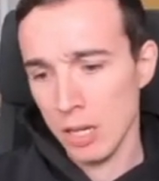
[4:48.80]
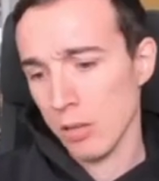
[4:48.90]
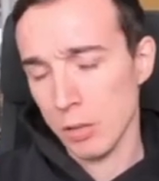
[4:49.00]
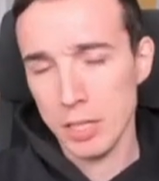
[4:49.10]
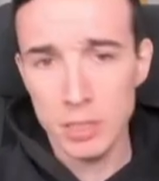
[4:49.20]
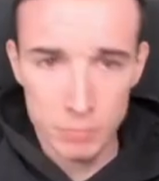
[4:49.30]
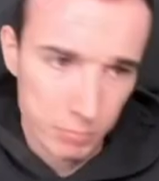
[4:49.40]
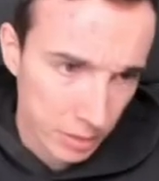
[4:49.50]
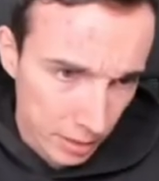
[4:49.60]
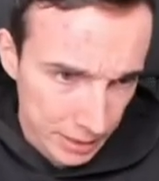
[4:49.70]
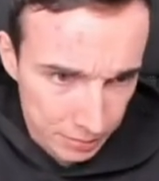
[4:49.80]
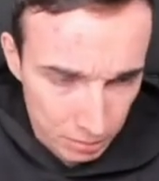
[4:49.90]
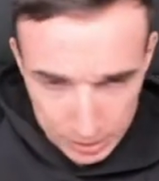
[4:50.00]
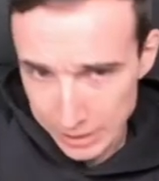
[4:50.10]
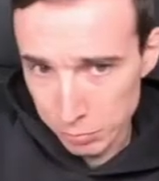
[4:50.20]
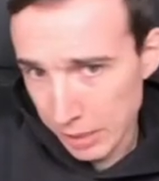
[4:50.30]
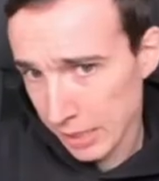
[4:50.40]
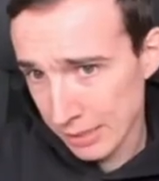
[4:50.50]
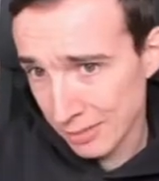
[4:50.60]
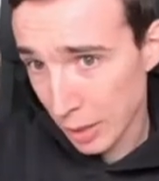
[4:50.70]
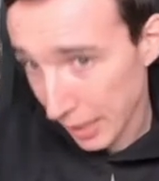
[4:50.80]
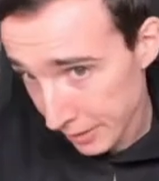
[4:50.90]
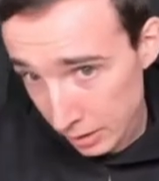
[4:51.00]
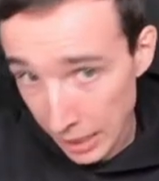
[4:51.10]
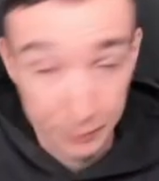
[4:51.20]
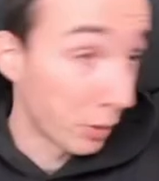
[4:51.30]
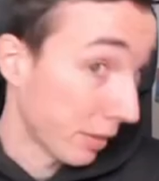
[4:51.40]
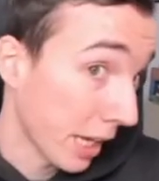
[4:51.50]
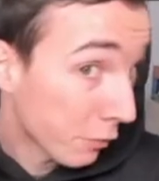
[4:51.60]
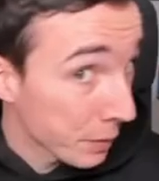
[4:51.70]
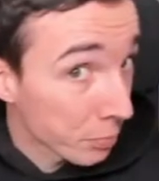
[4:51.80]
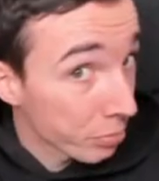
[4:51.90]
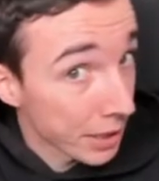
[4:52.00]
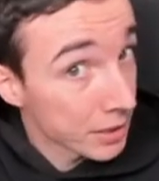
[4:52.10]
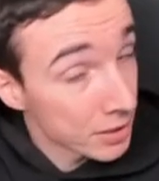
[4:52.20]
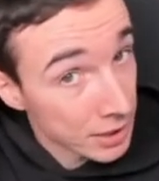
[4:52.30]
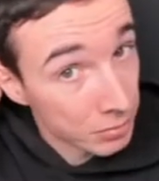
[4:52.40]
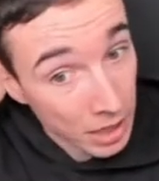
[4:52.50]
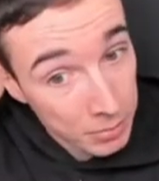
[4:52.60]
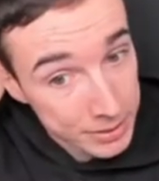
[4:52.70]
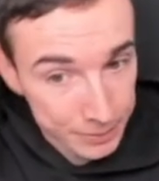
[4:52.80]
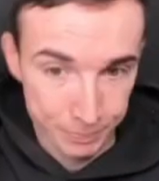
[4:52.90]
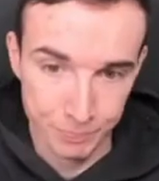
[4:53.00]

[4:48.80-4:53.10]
So here, there are several things black can try, and that have been played in some games.